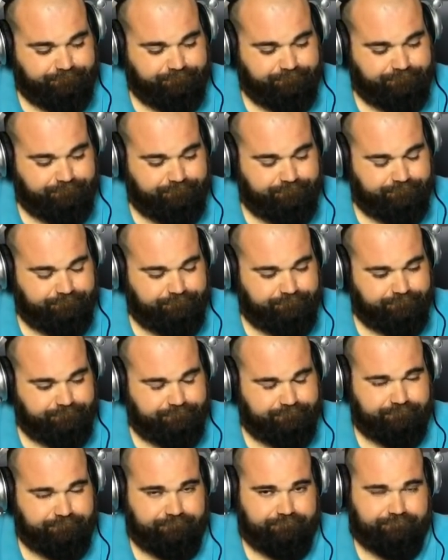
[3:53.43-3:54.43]

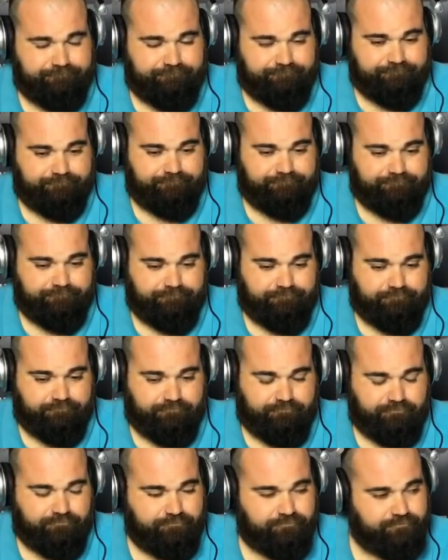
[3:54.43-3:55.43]

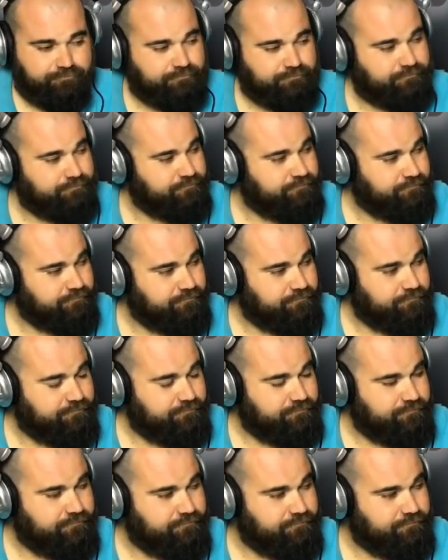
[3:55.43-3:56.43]

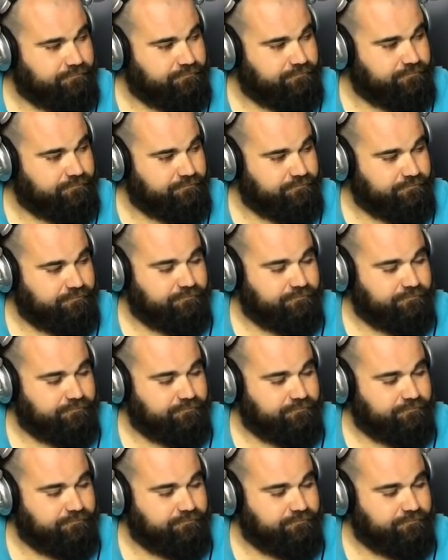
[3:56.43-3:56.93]
[no speech]